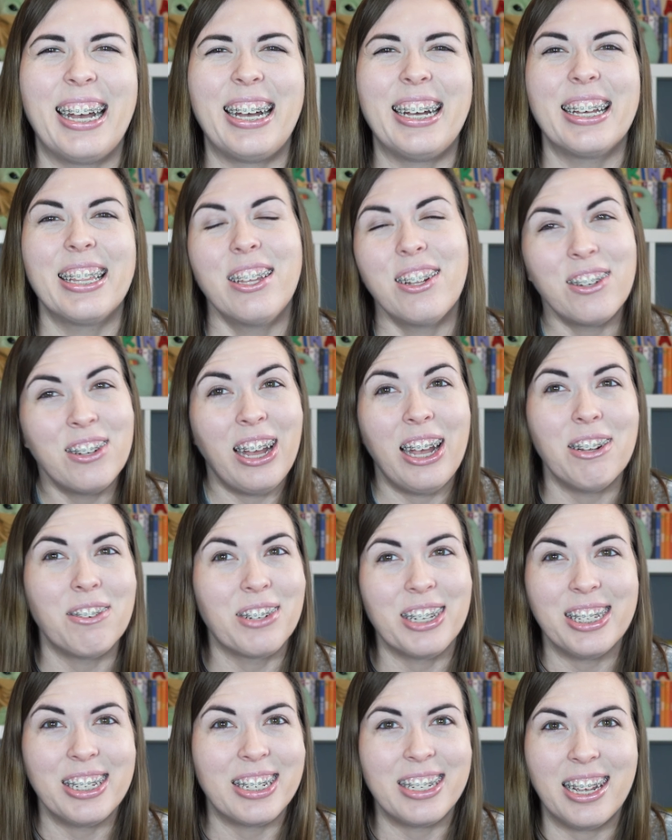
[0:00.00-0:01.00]
they're not
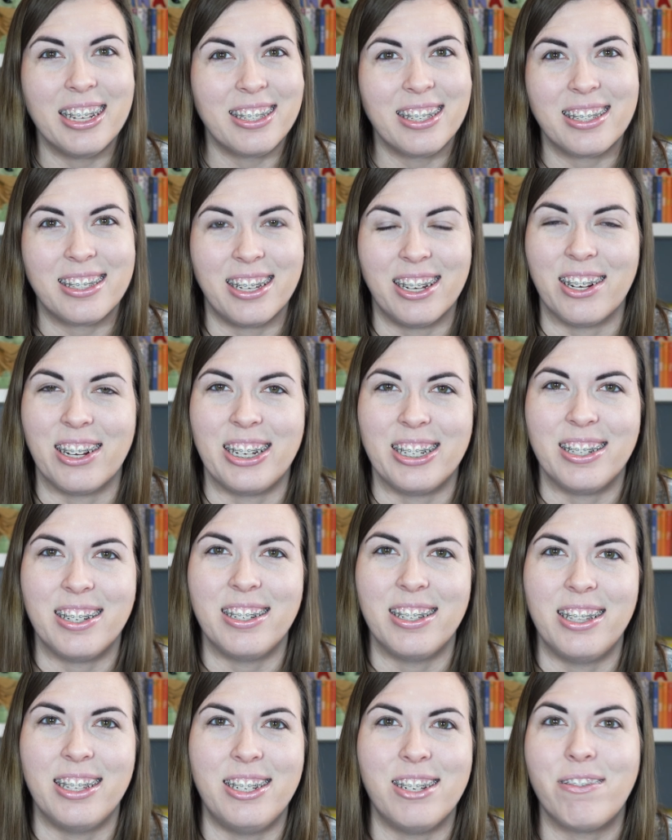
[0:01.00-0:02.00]
really necessary
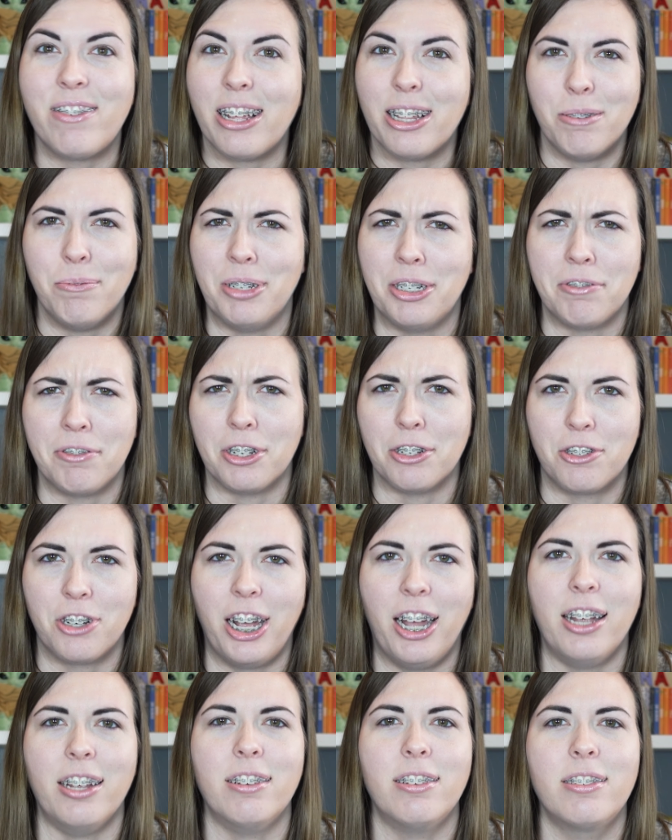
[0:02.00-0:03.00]
to the development of your
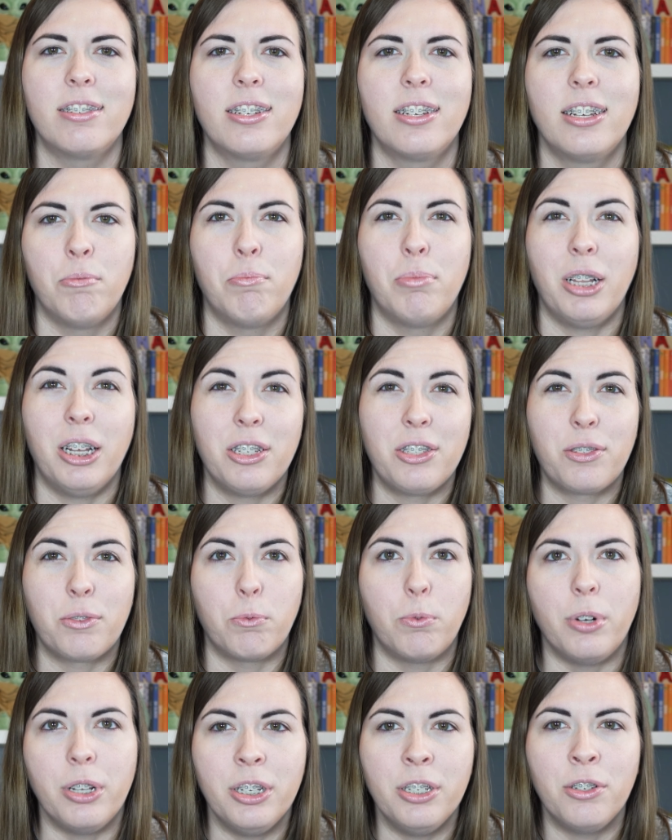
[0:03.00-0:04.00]
child. Plus,
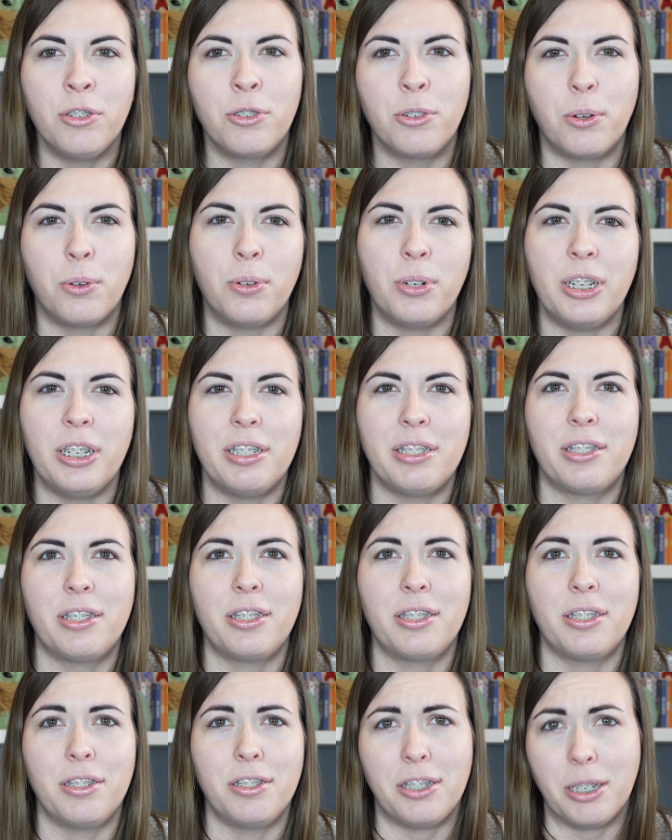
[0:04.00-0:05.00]
wooden
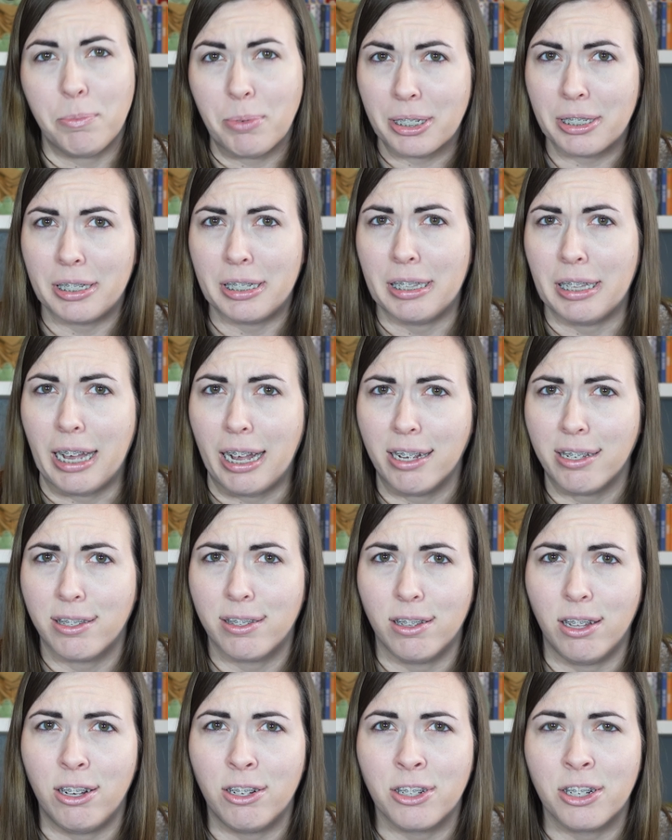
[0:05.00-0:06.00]
toys typically last
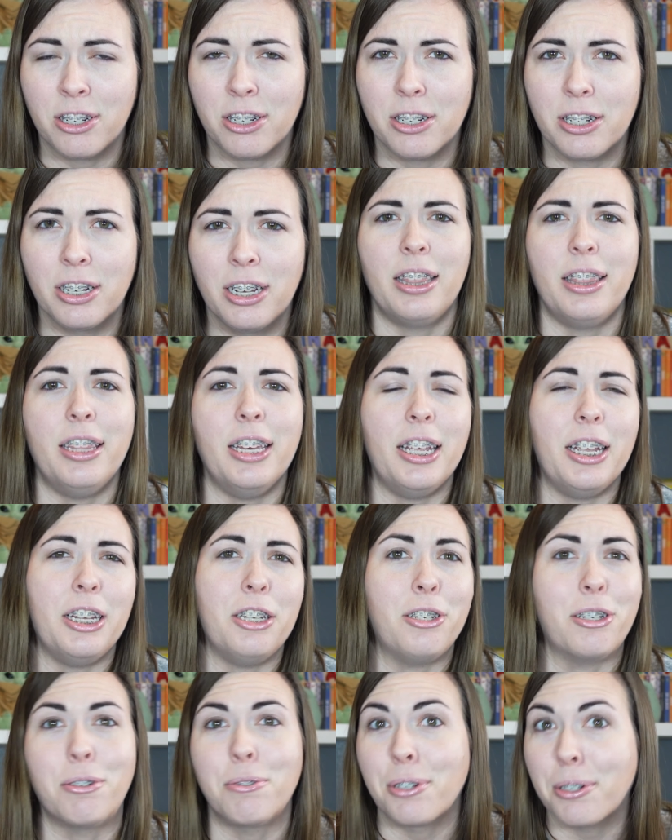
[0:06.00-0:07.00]
longer, they
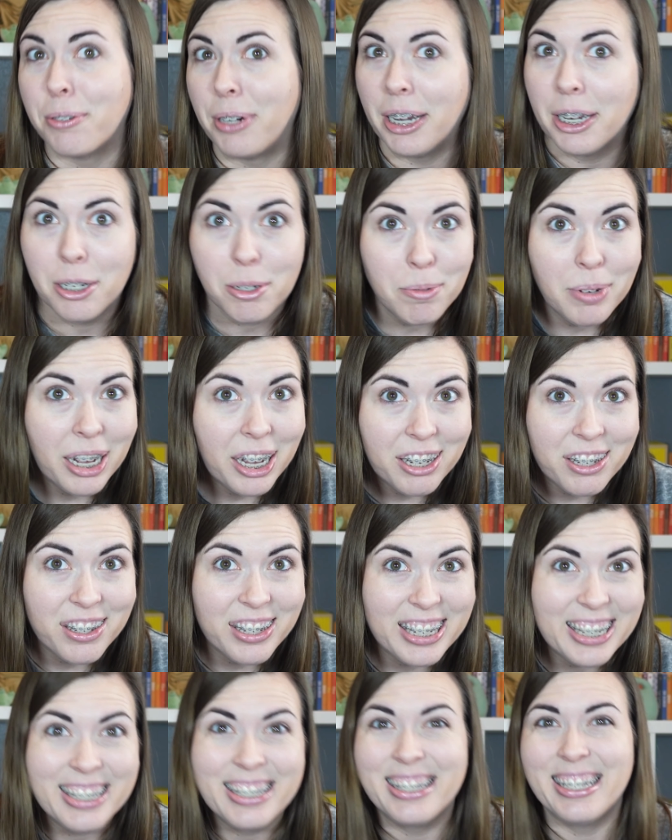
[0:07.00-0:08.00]
don't require
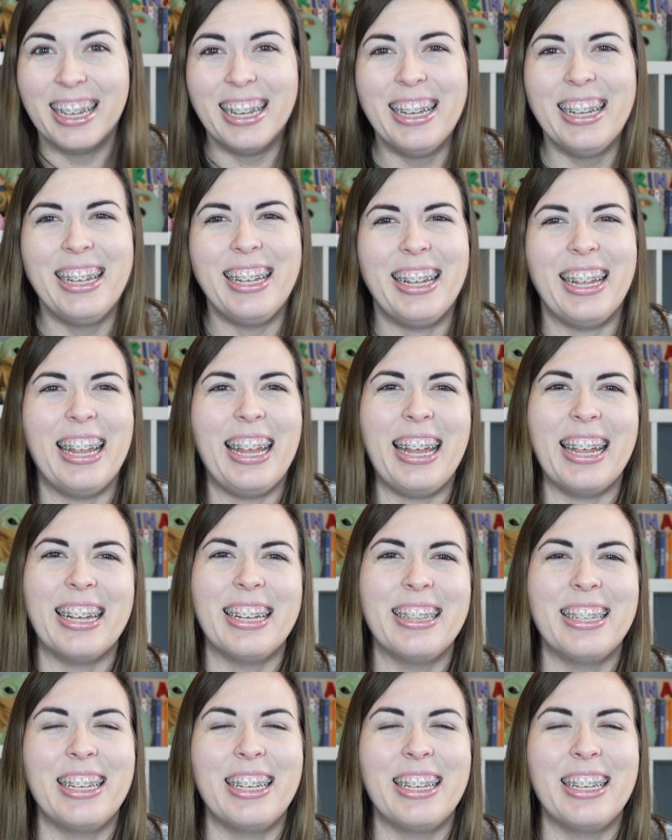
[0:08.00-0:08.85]
batteries, and